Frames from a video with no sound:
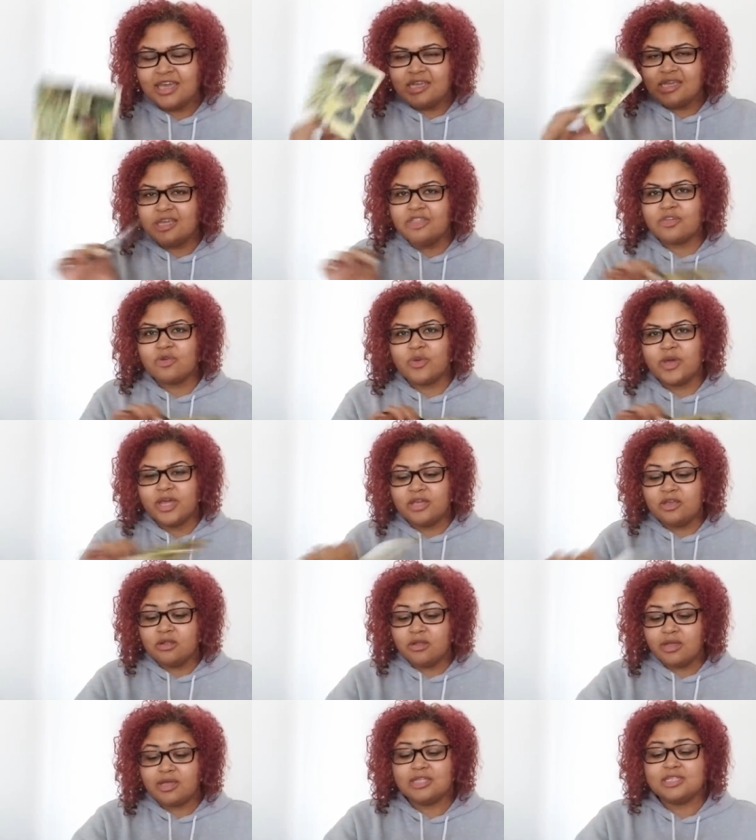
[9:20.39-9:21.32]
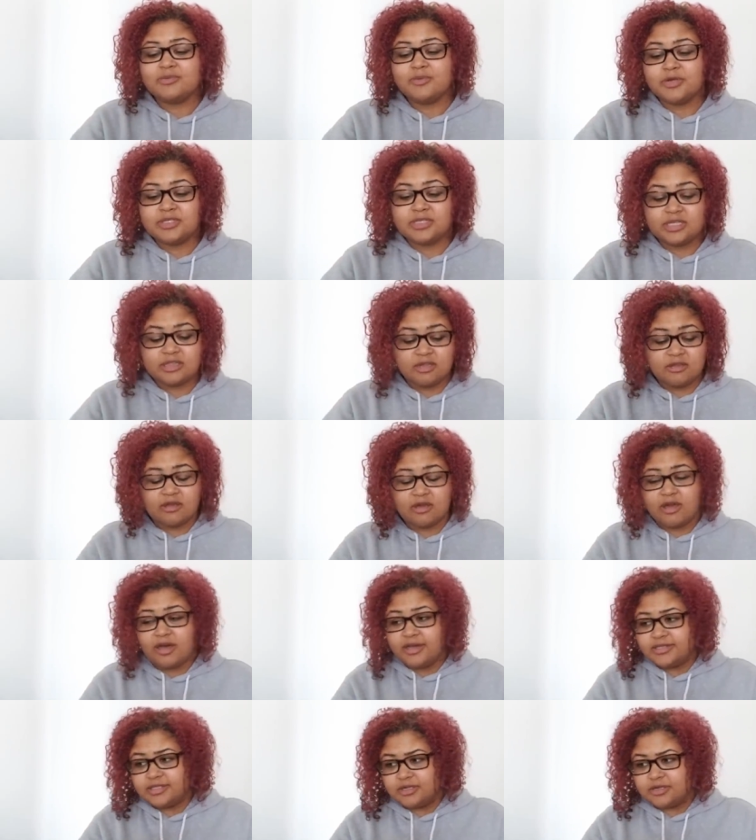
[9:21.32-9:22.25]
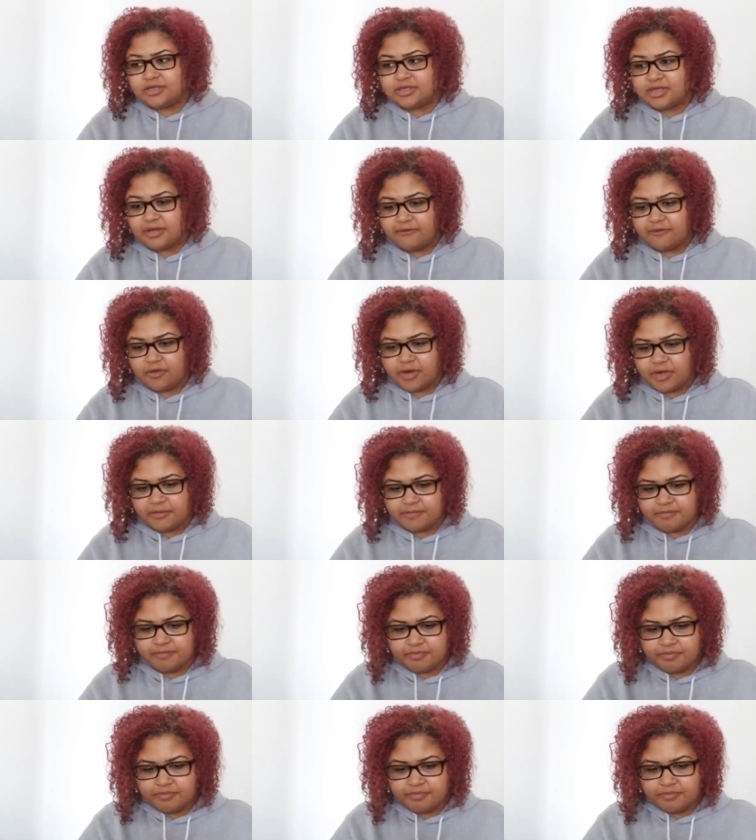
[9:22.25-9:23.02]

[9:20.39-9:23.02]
Either way, you look at this person like they're the cause of your suffering